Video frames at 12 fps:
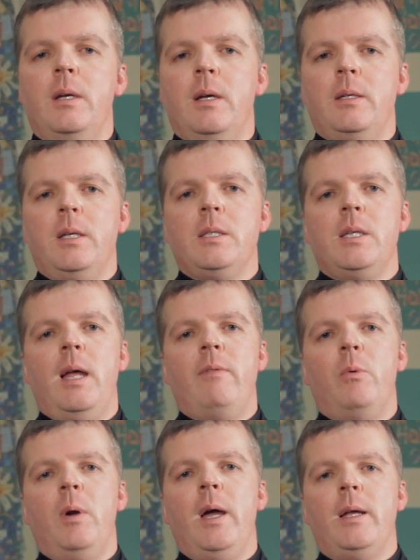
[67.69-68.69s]
uh, doesn't have a
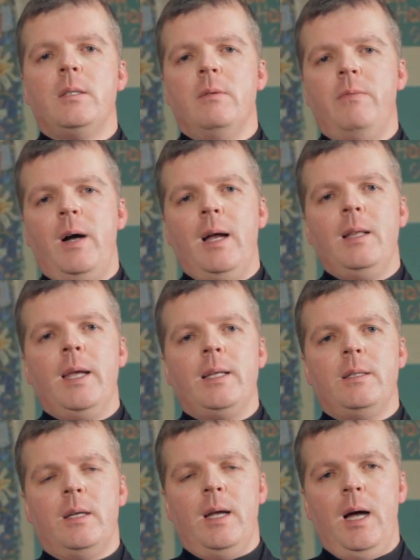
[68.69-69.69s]
right to violate
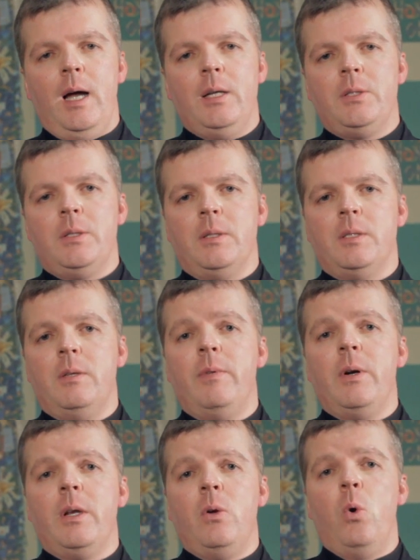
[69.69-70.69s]
the conscience, the
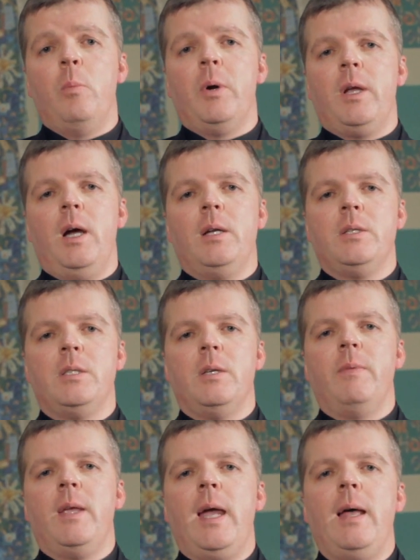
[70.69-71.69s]
very corporate conscience of
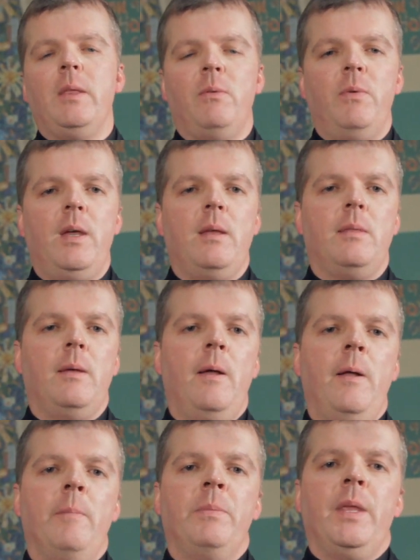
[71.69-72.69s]
the Catholic faith.
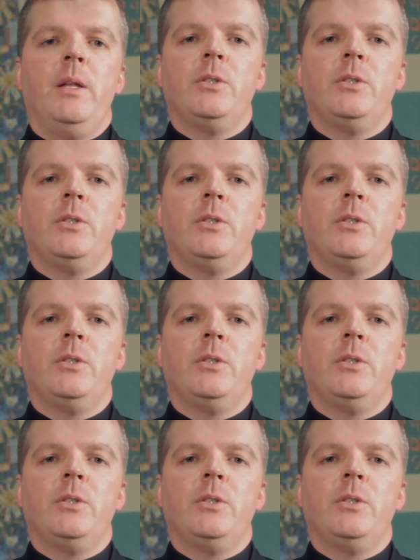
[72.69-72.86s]
And